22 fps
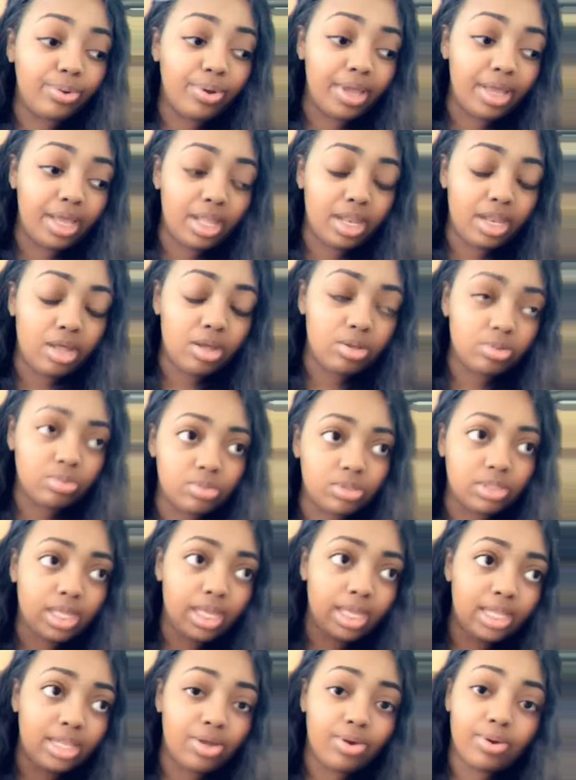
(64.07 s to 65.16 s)
Quicken Loans.
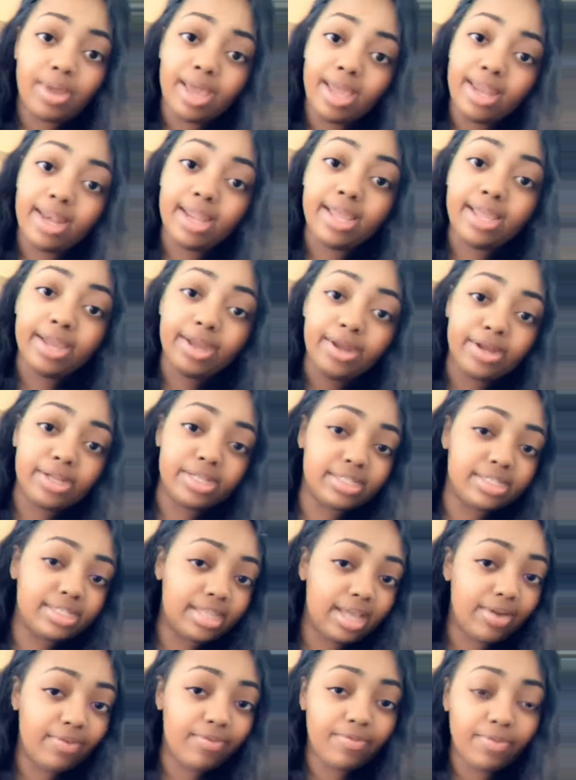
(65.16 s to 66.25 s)
They located here in
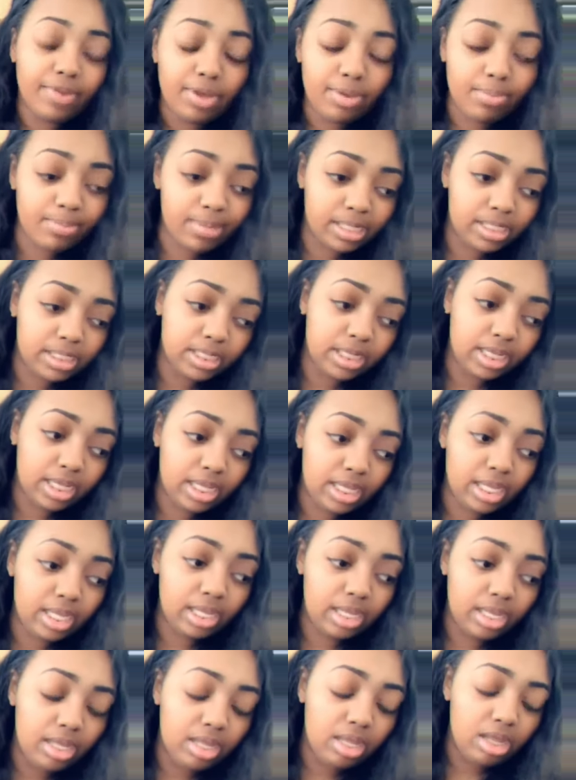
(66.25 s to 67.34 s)
Southfield, Michigan.
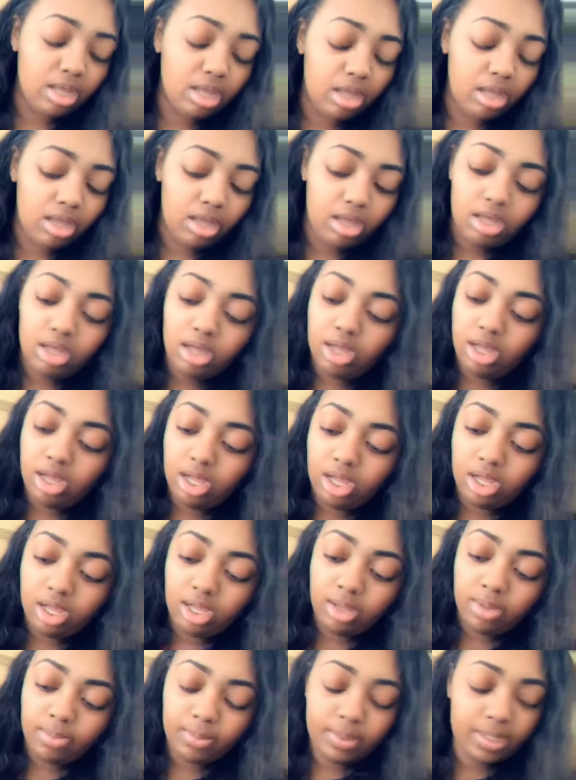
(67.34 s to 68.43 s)

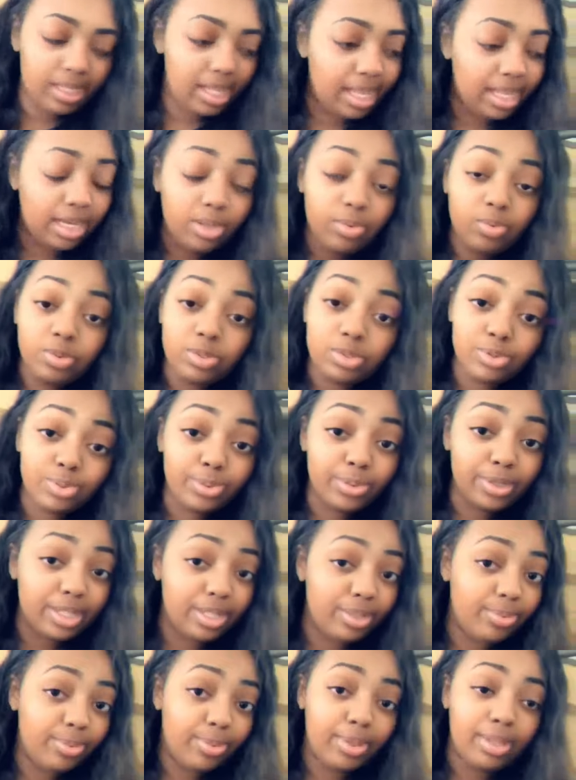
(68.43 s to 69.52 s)
Um, the lady was
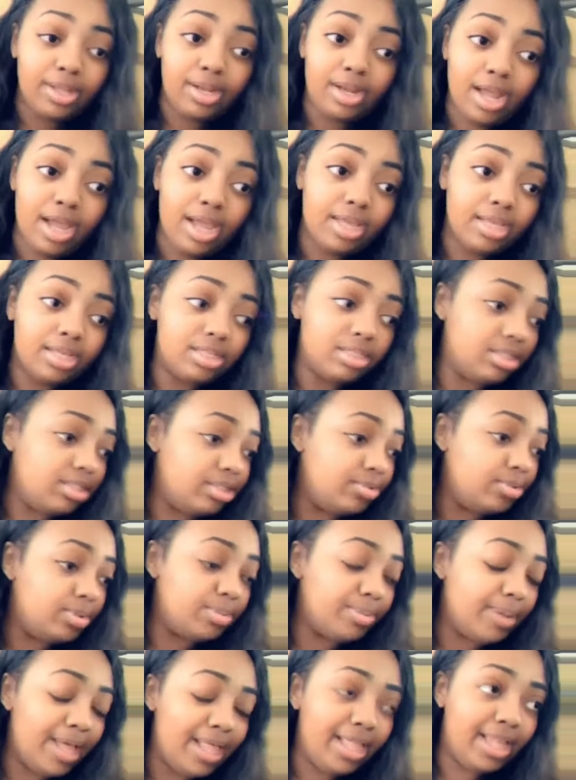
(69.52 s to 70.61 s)
really, really nice. She was
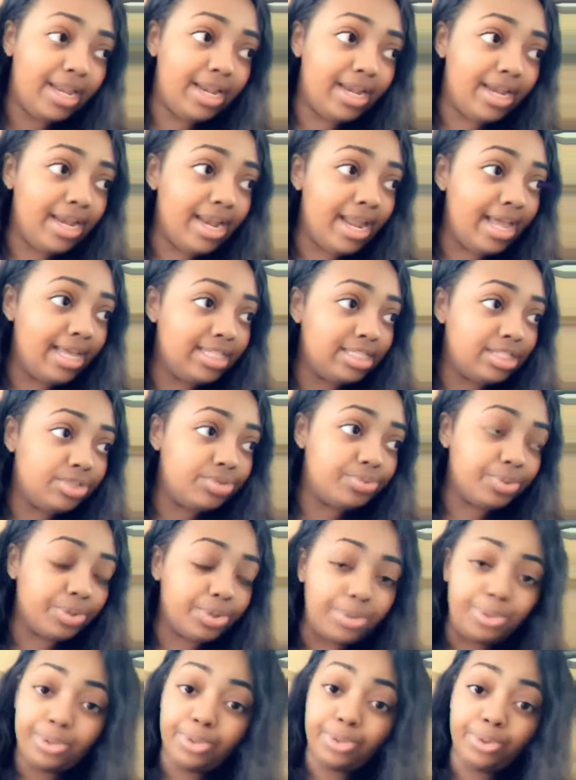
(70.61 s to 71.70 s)
probably the nicest
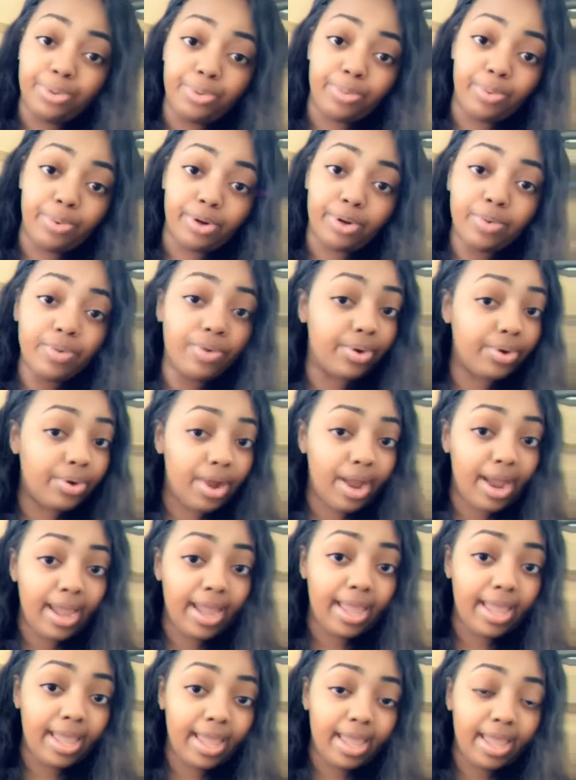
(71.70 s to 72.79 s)
recruiter I
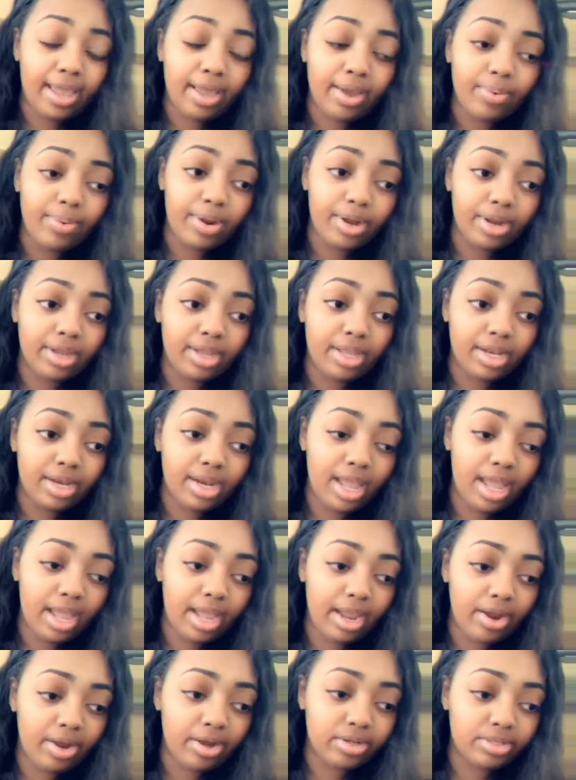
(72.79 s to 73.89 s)
had working at
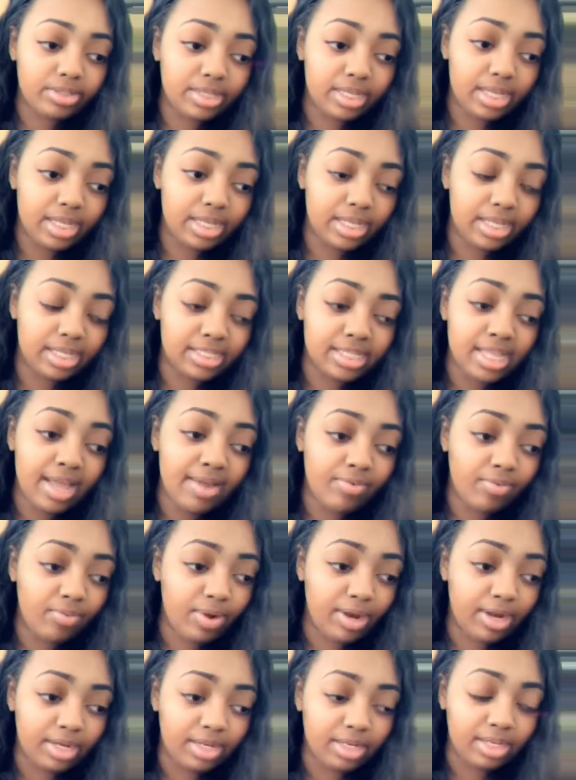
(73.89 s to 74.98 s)
Aerotek because I
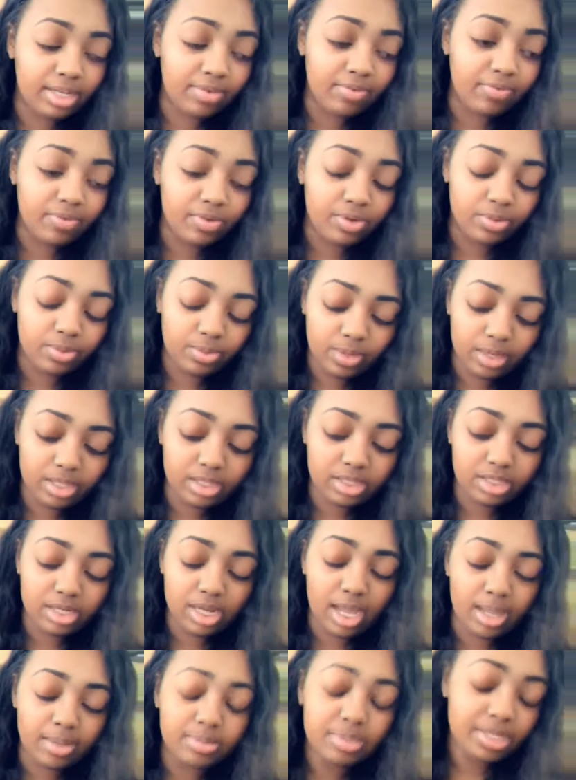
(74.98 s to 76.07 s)
worked a few other
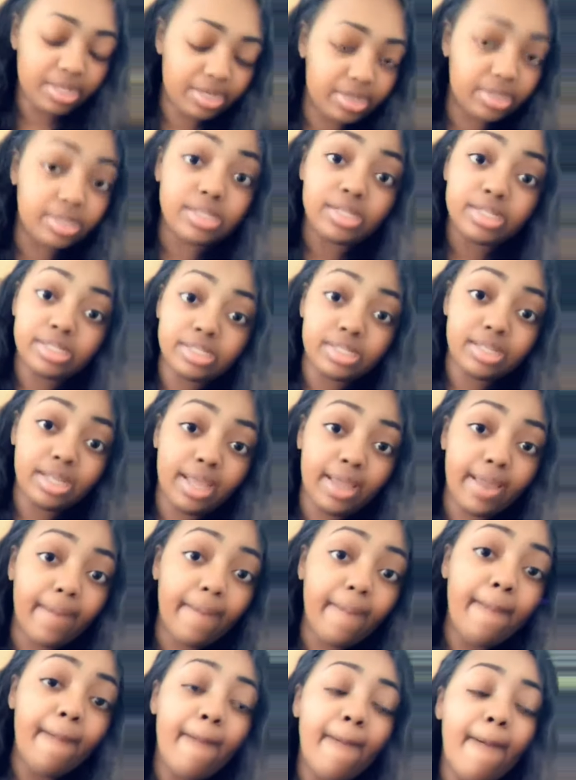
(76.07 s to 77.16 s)
jobs there since then.
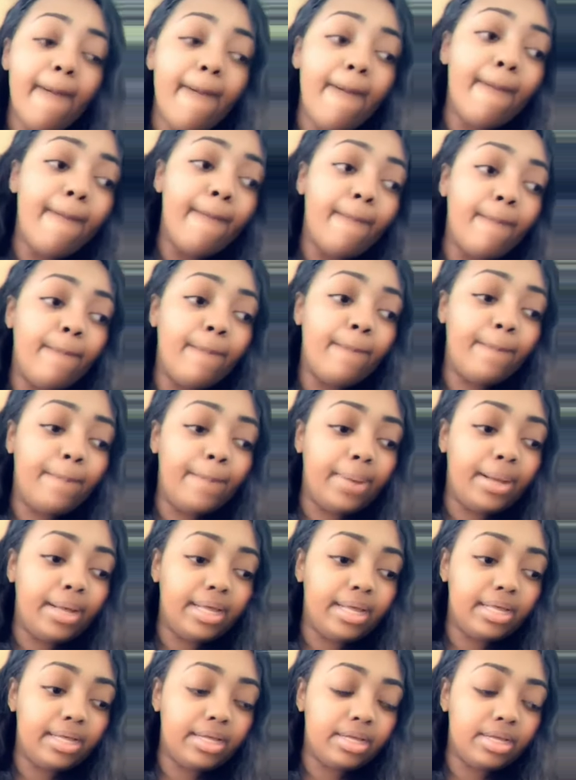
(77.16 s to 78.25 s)

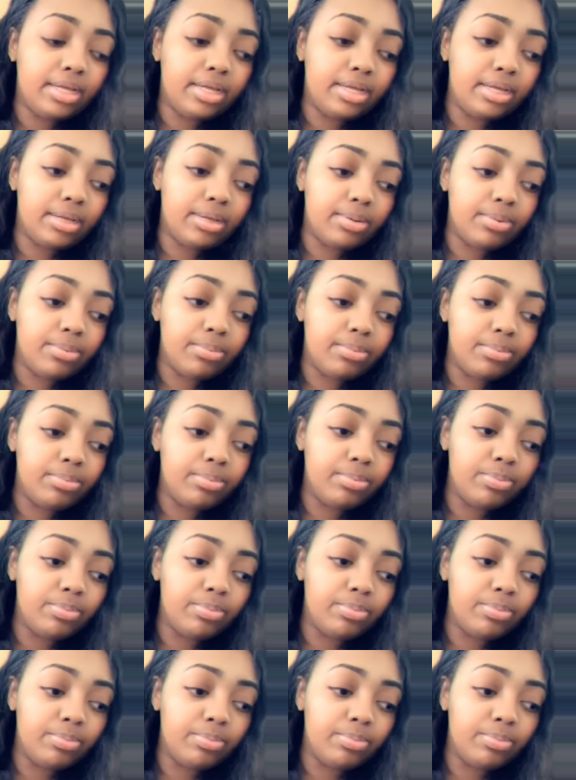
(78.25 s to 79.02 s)
But um,